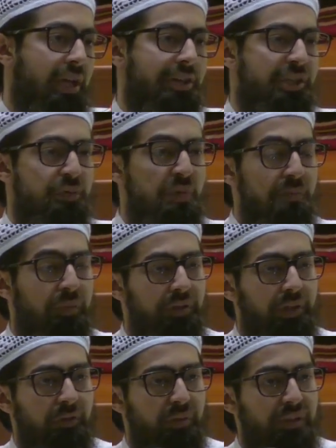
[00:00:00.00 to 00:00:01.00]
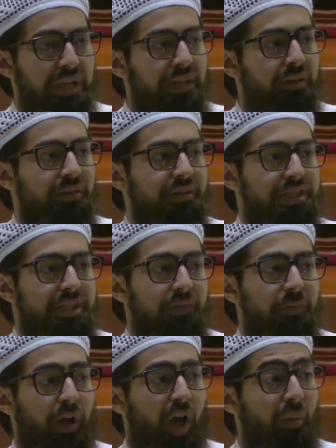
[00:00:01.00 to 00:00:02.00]
And these people, they remained on this
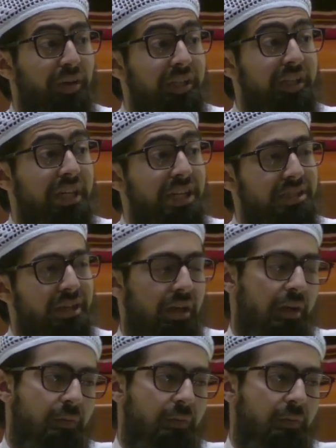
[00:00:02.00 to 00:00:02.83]
state for how many days?